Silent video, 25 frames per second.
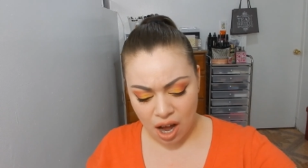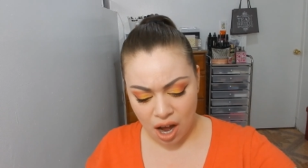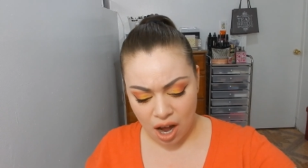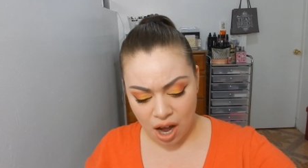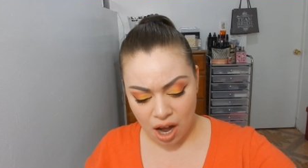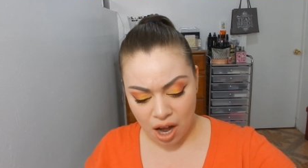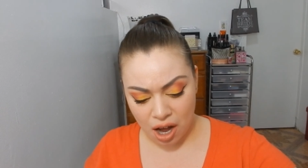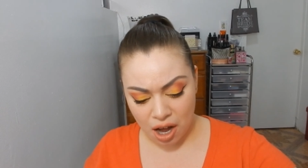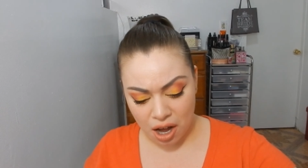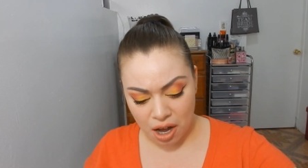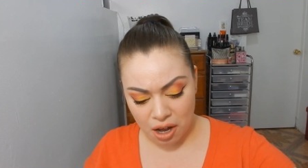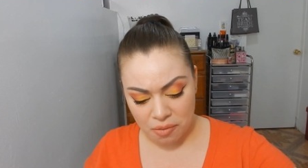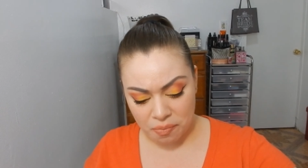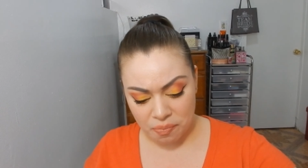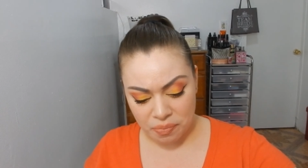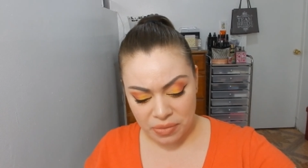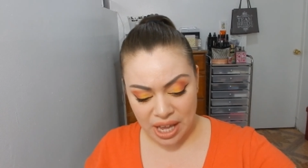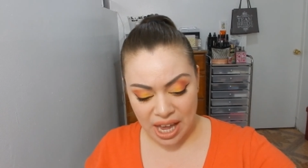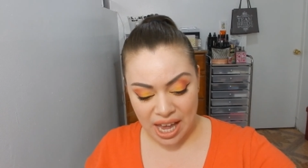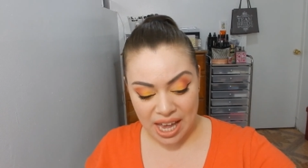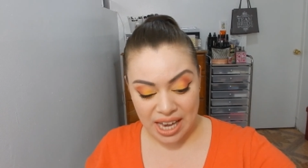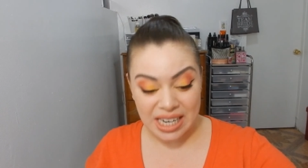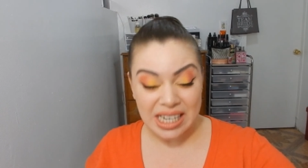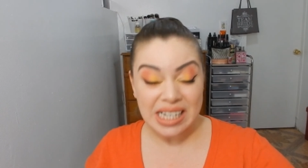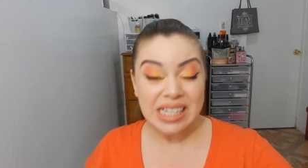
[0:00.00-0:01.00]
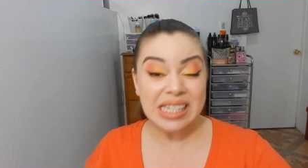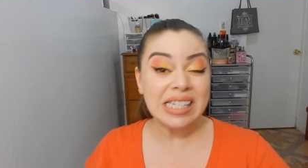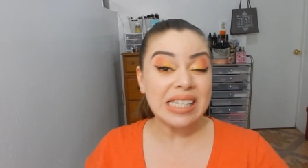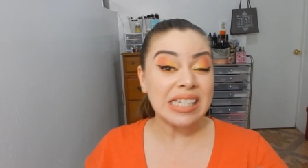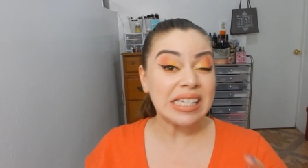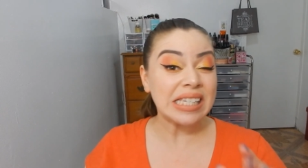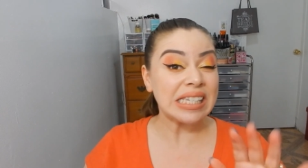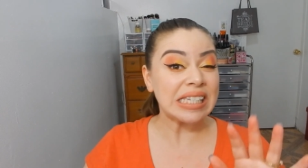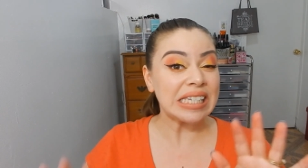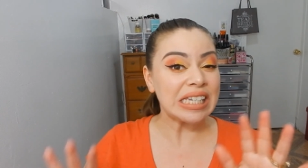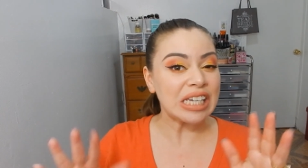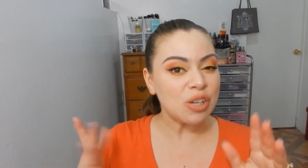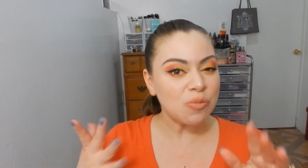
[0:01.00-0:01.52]
Um, and it
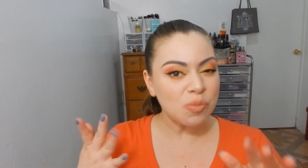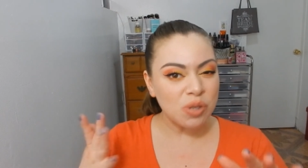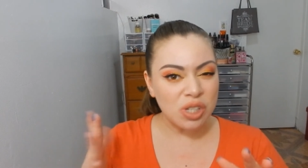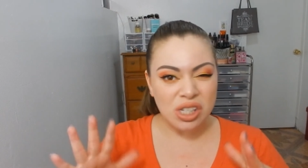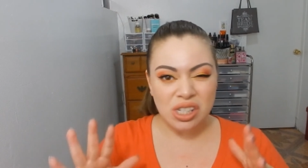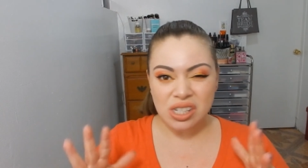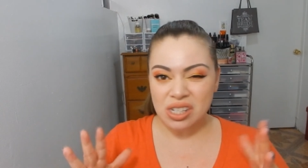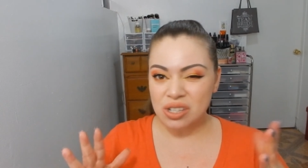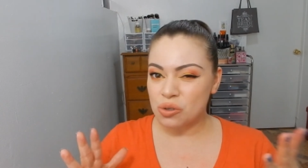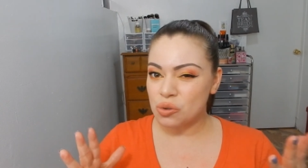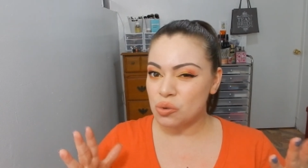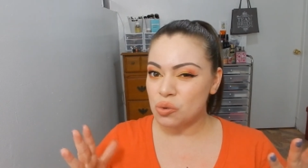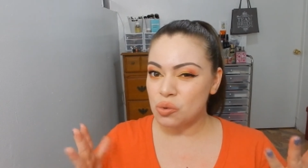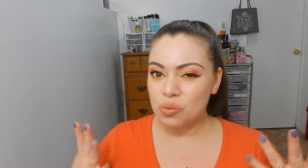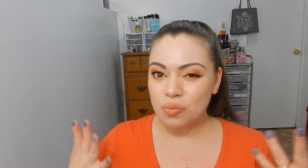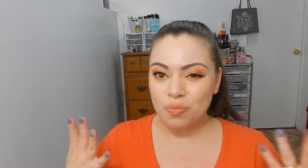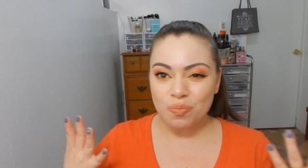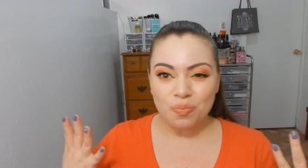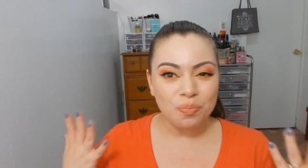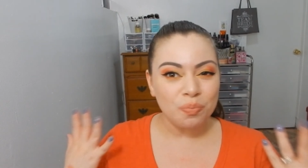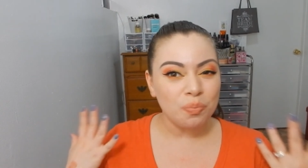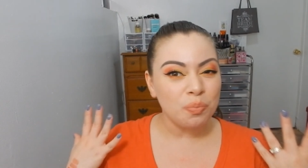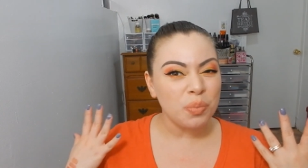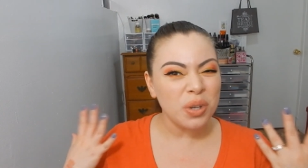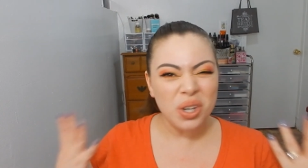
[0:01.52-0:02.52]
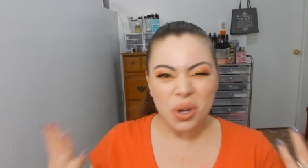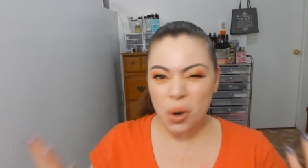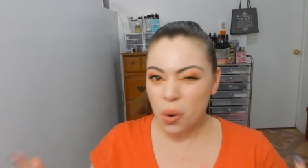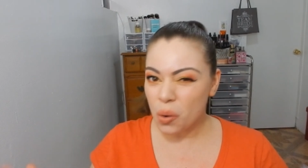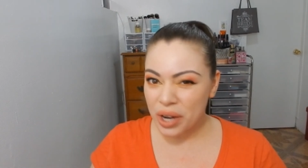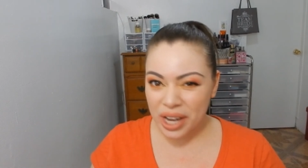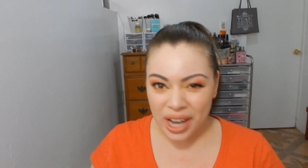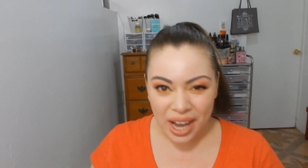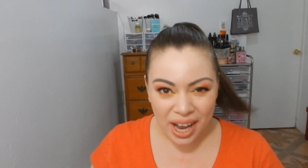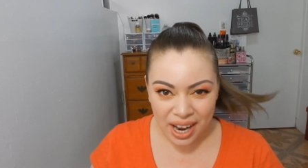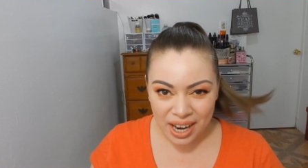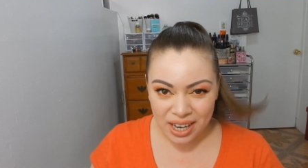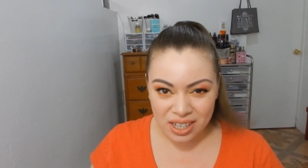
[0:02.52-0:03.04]
seems to be
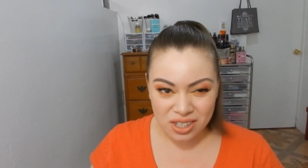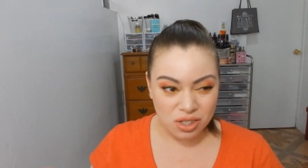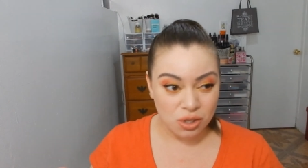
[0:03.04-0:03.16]
okay.